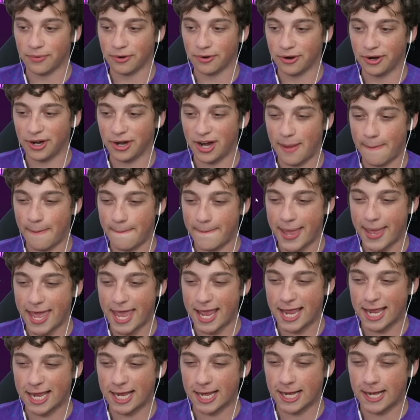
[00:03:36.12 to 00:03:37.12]
we're gonna
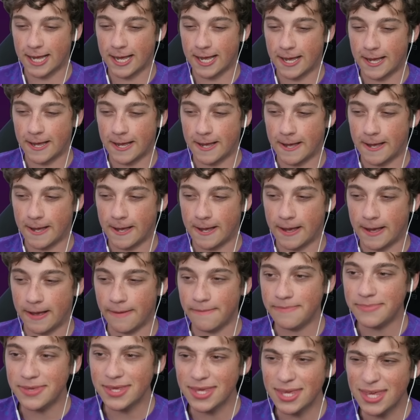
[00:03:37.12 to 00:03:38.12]
make
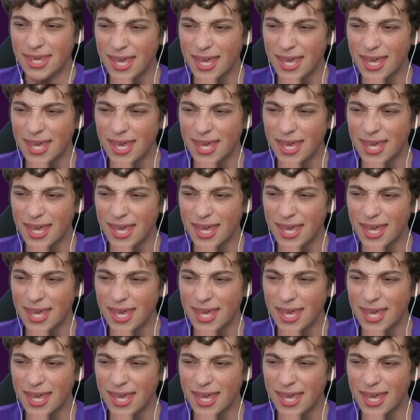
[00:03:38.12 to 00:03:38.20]
yellow.